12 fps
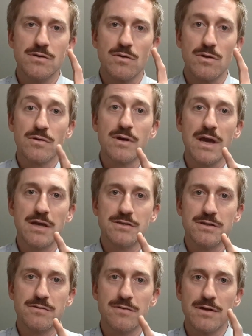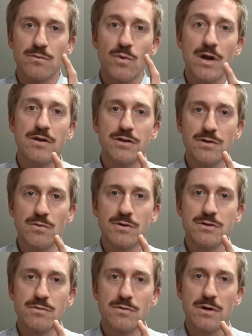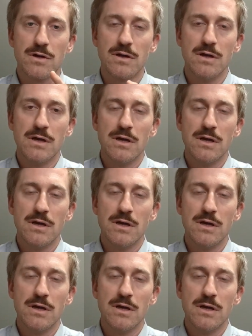your location, right? Where do you want to work?